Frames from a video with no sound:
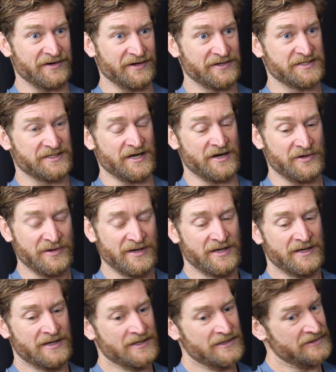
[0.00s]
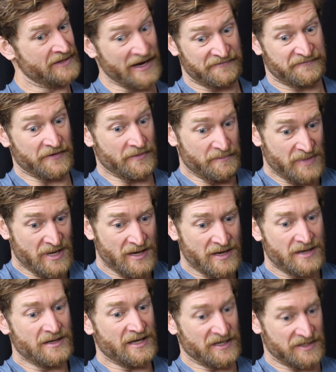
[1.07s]
Yeah. So yeah, for
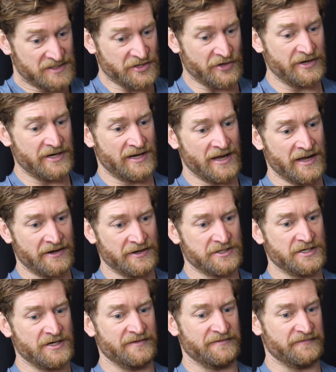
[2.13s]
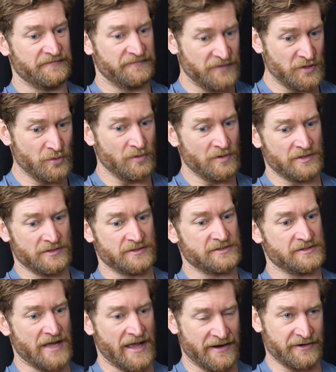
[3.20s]
me, exerting energy
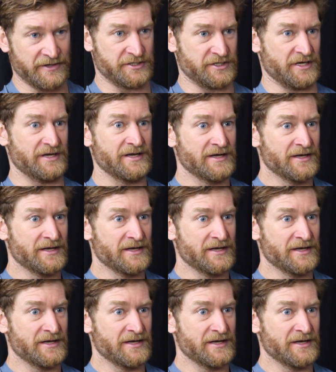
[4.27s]
fuels energy.